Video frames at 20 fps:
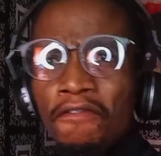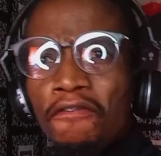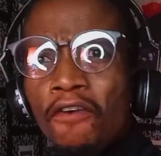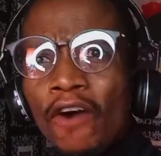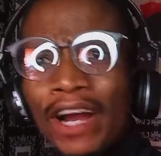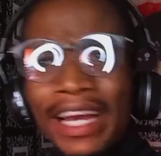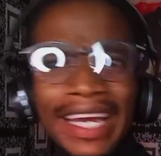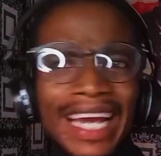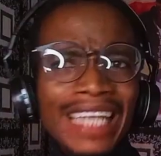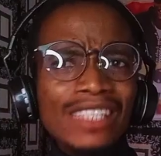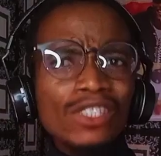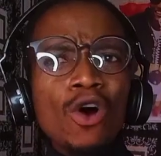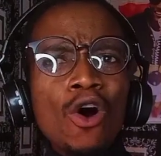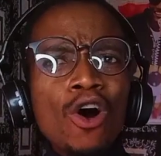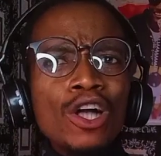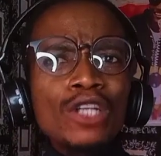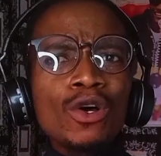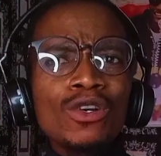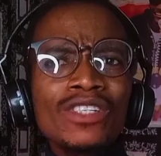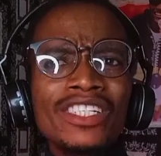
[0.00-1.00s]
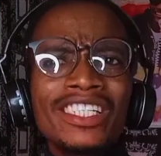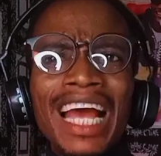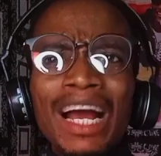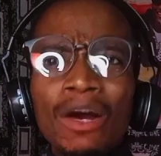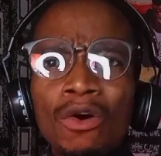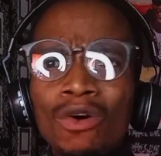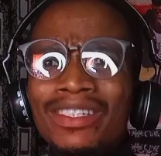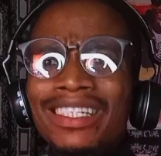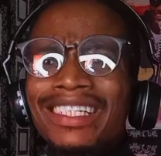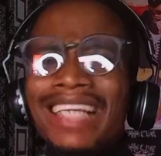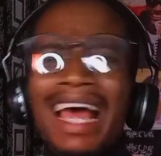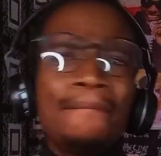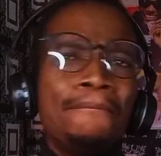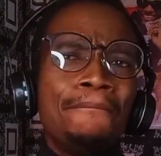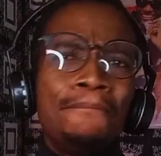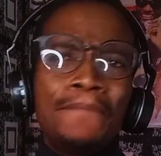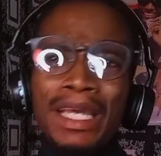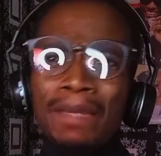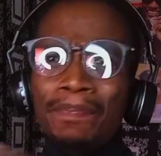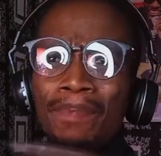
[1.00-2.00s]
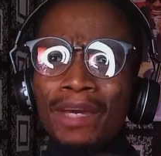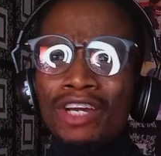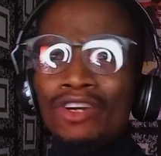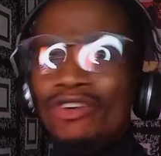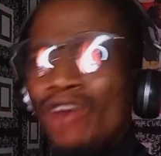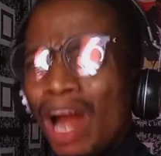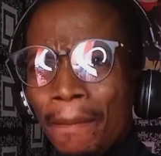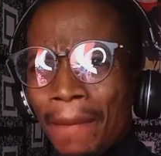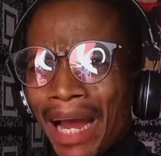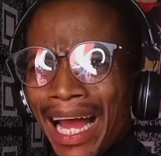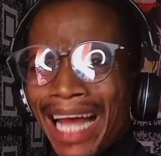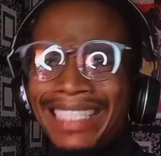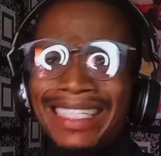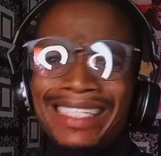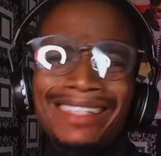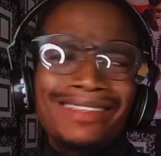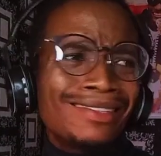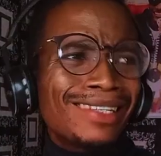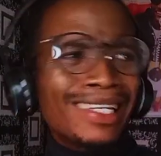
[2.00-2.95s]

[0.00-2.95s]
Forget all those jargons and big, big grammar and